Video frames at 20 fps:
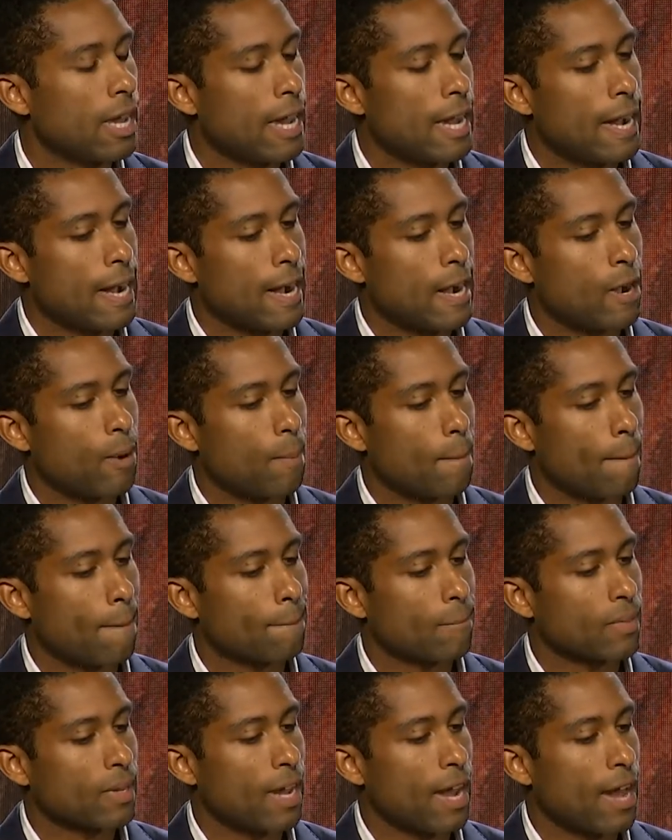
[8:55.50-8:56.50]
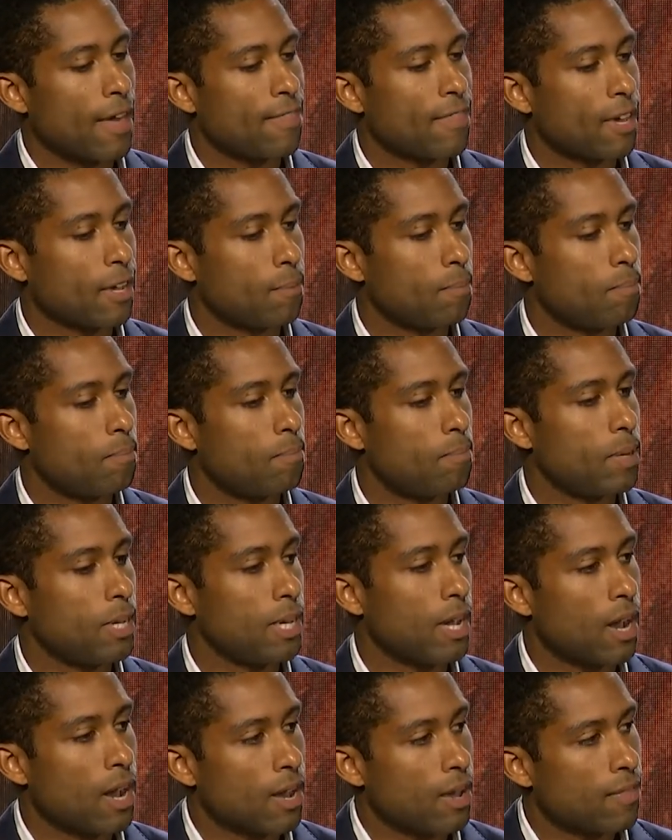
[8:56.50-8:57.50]
I think
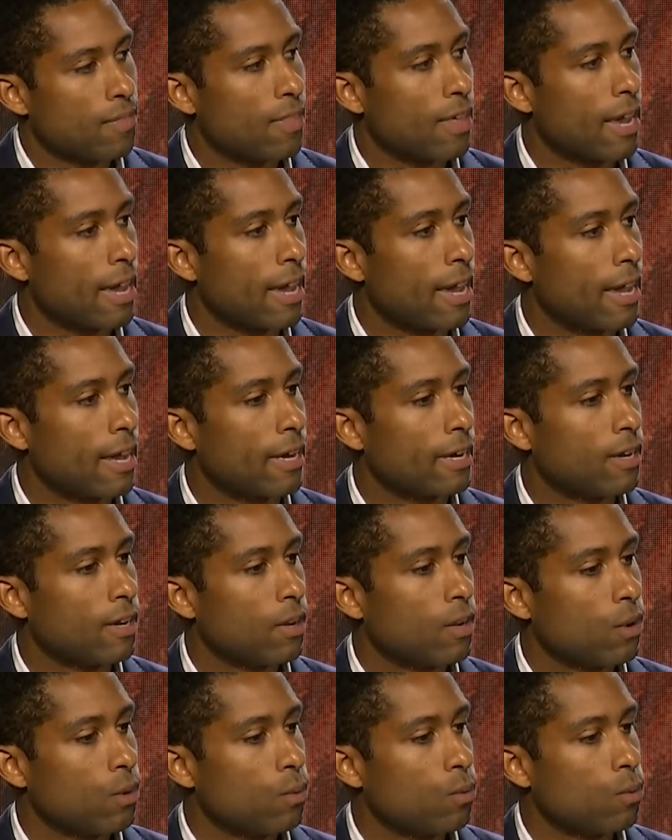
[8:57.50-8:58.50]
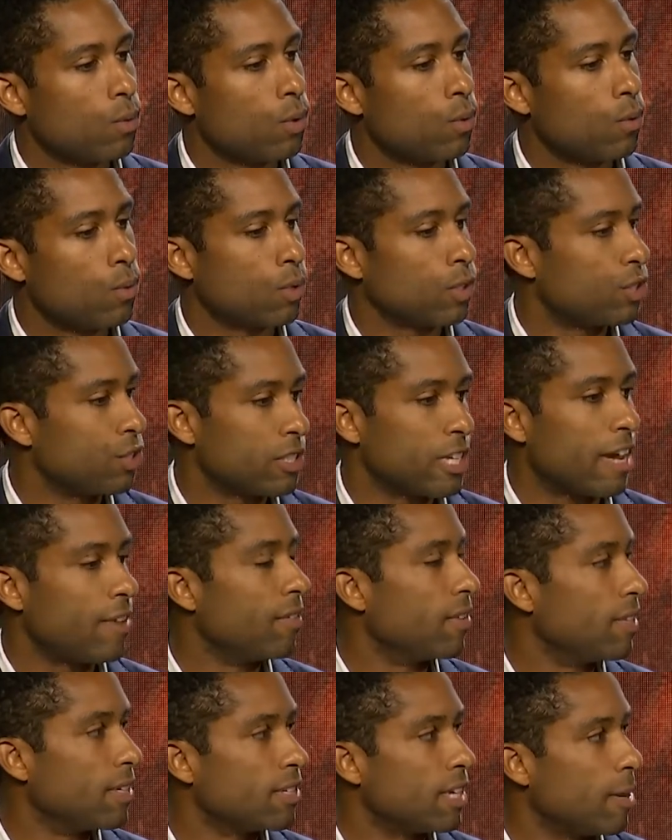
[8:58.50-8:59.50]
beyond that, we're just
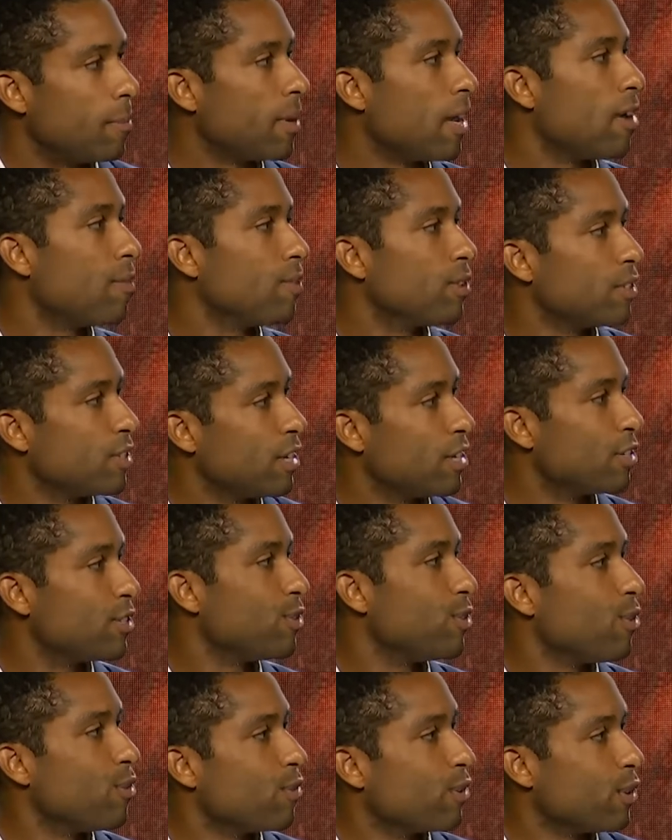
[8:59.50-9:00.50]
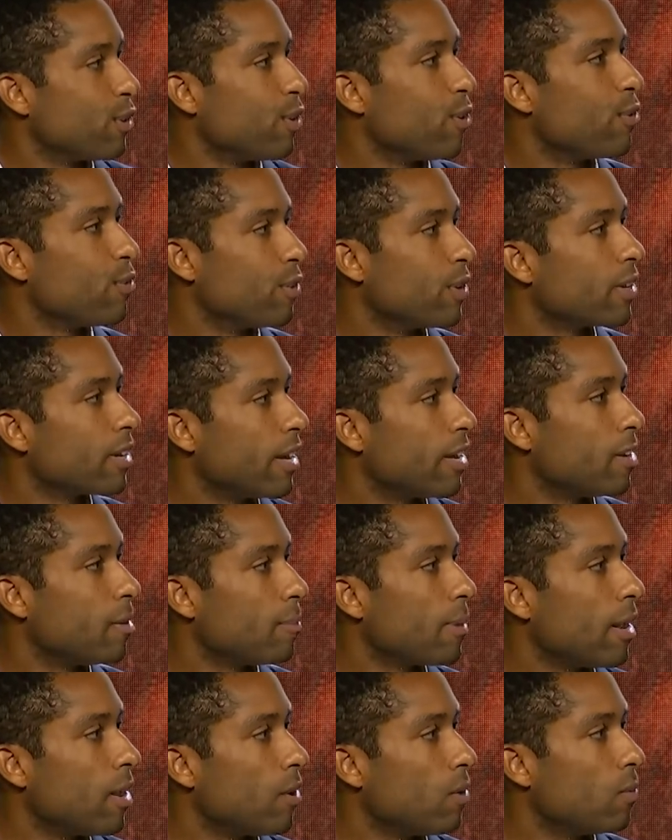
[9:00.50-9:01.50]
having the same conversation over and over again
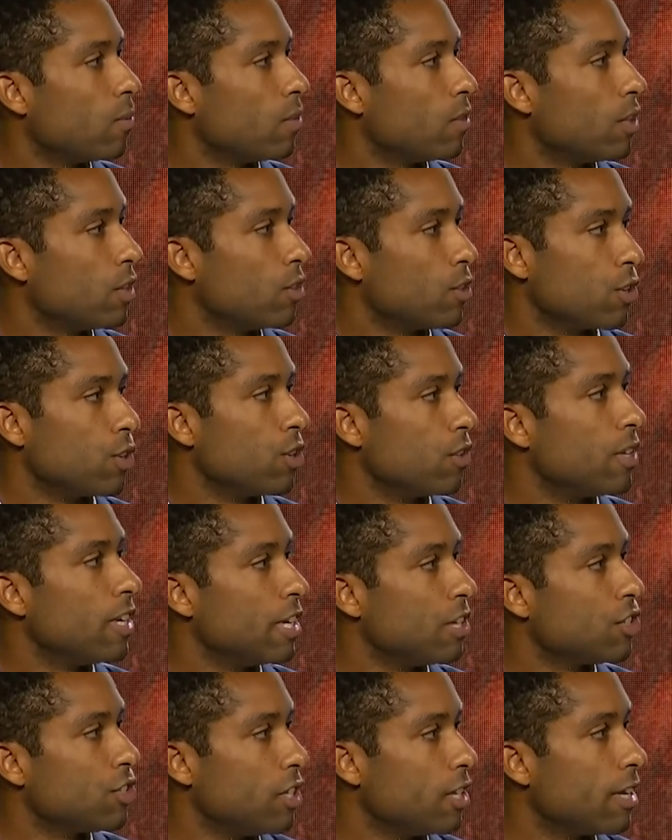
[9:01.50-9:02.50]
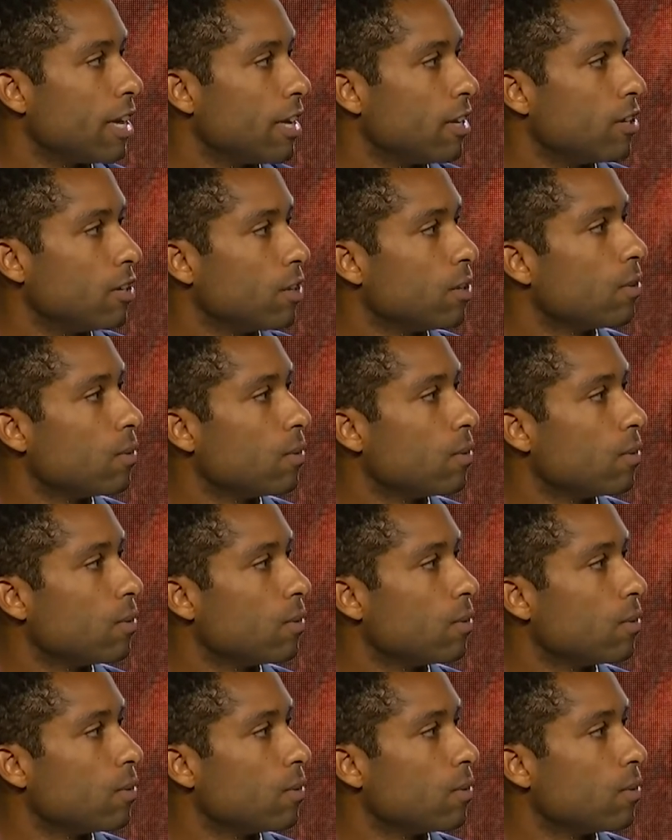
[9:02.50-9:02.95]
about the good ESG can do.